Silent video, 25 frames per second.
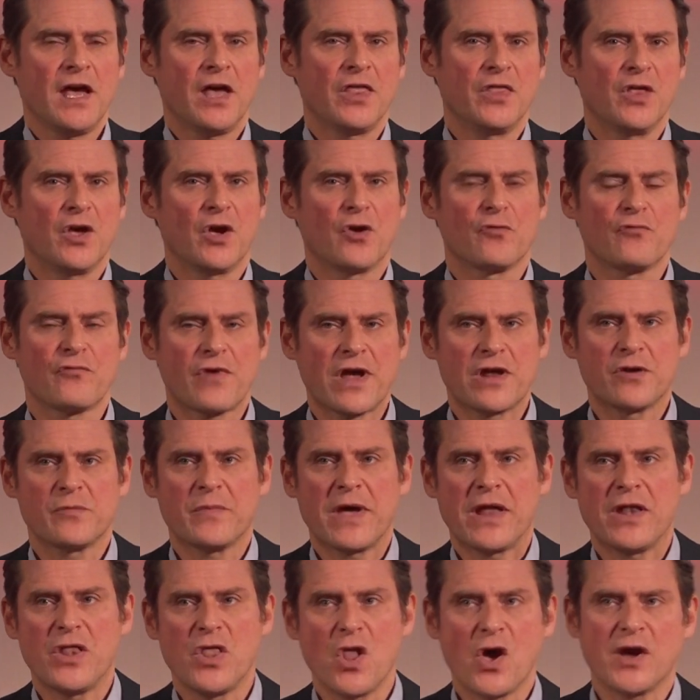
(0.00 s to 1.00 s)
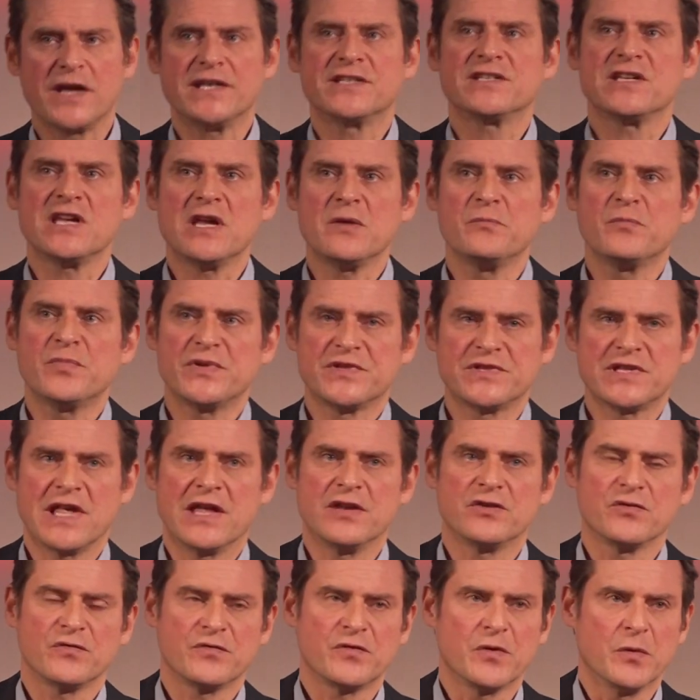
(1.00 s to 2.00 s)
and that around about
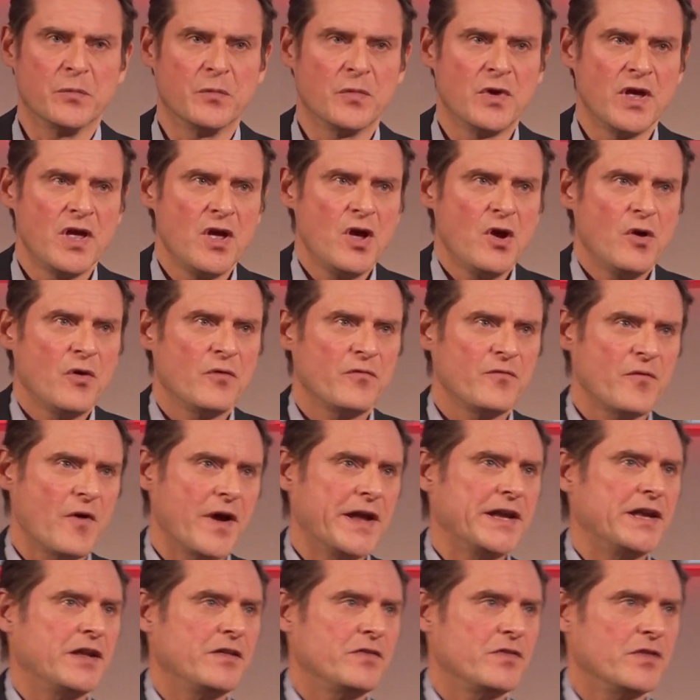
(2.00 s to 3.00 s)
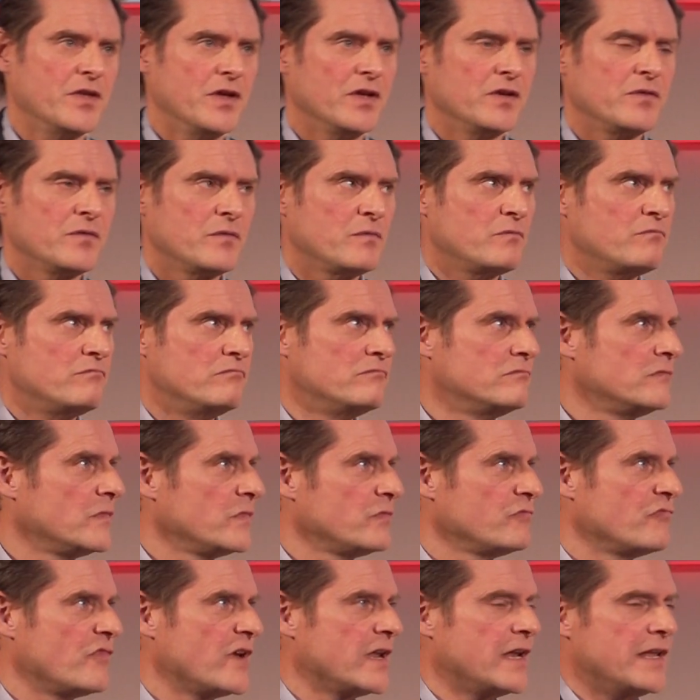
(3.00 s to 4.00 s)
19% of them were finding that
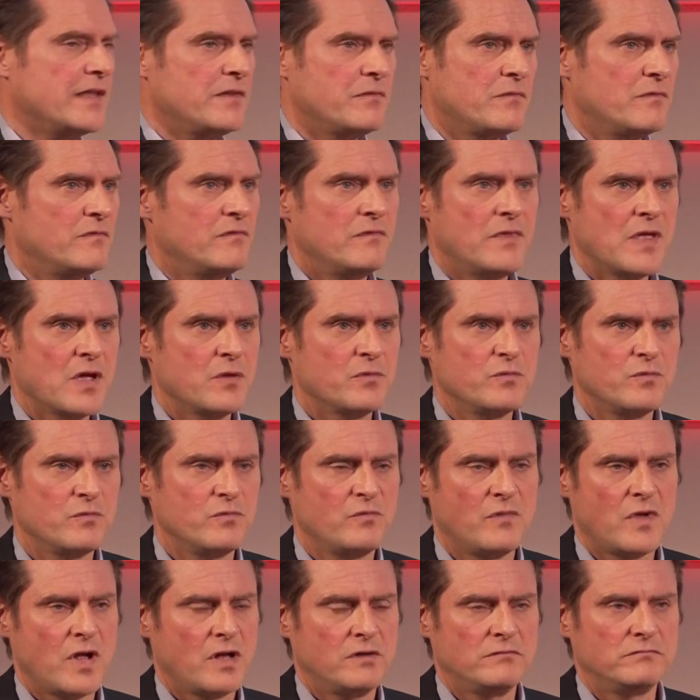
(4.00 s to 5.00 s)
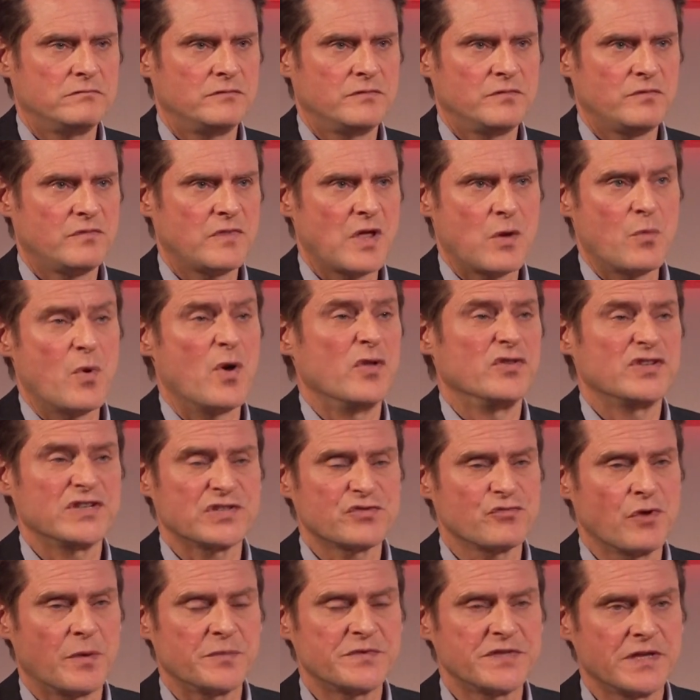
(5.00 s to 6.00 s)
really they weren't
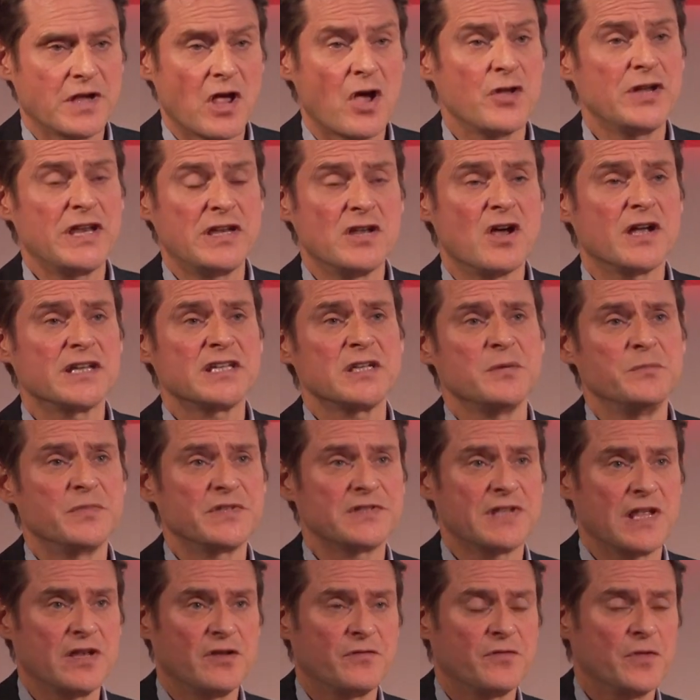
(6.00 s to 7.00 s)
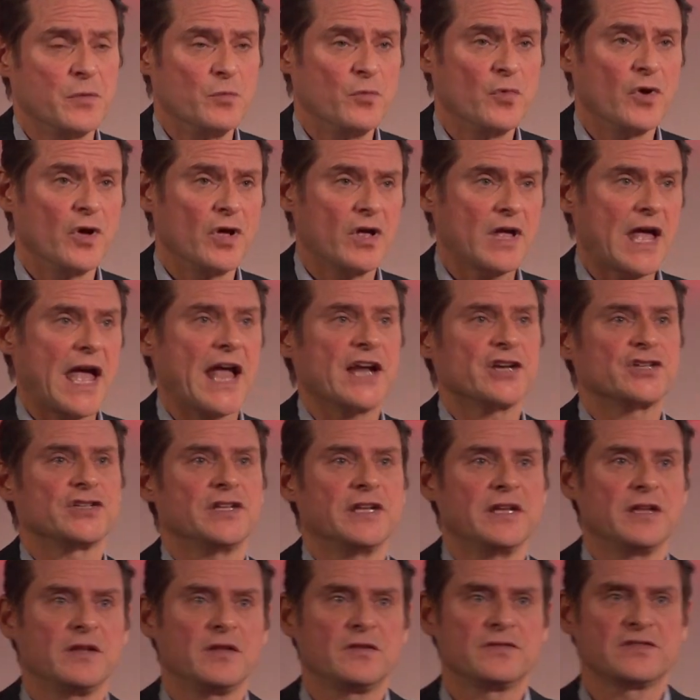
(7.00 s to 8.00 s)
disrupting. Only 19% of them were
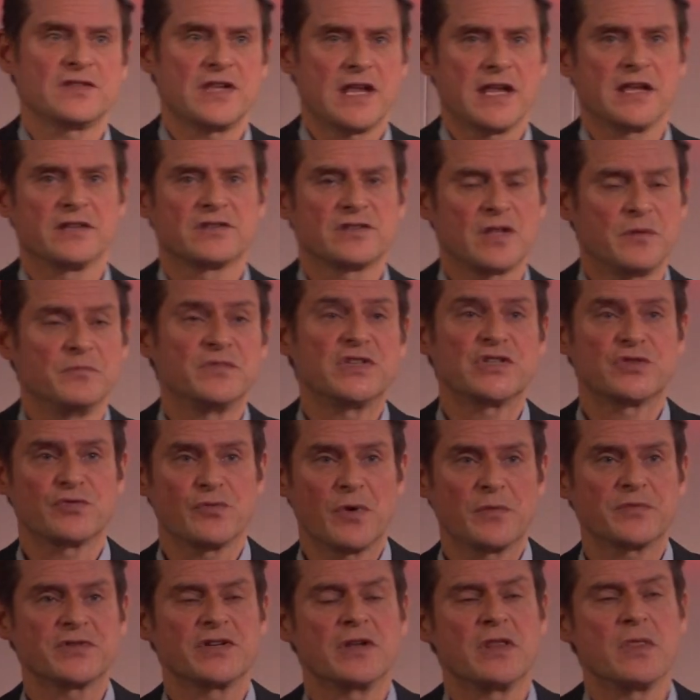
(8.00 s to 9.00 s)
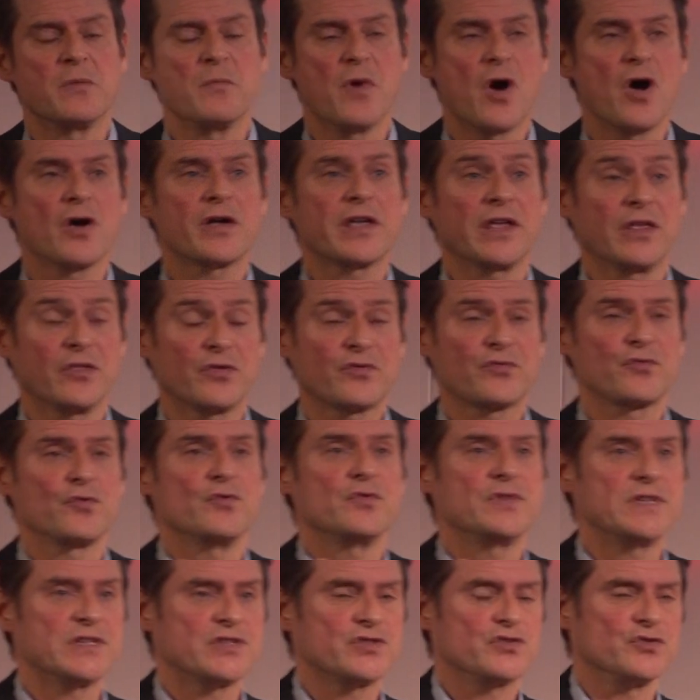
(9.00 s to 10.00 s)
actually seeing some disruption in the market
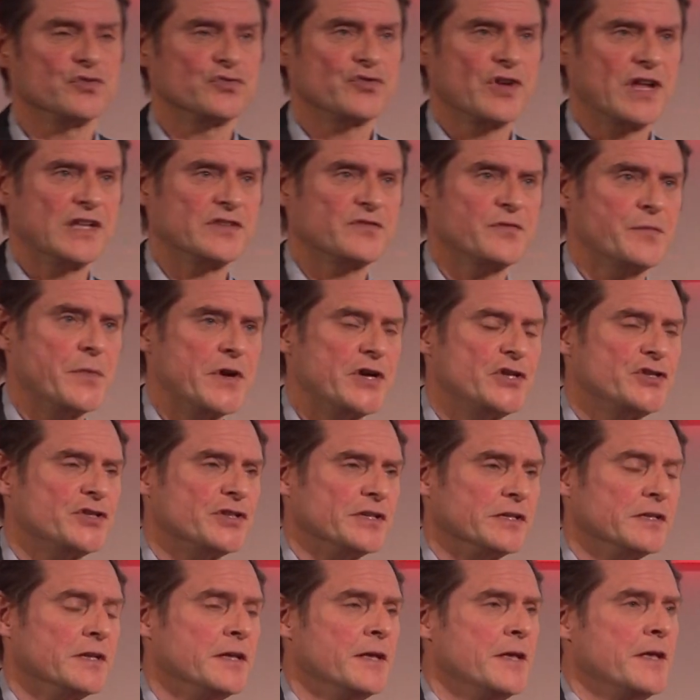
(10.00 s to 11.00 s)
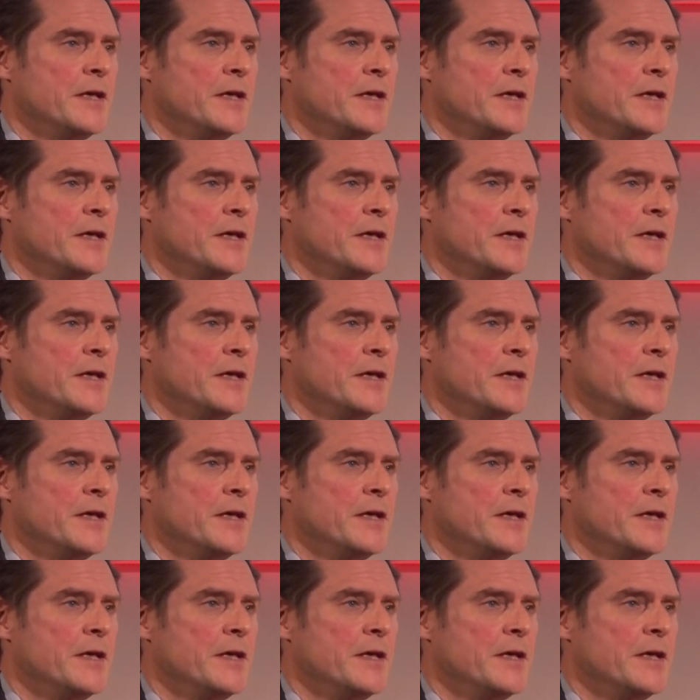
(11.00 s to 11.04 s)
through digital transformation.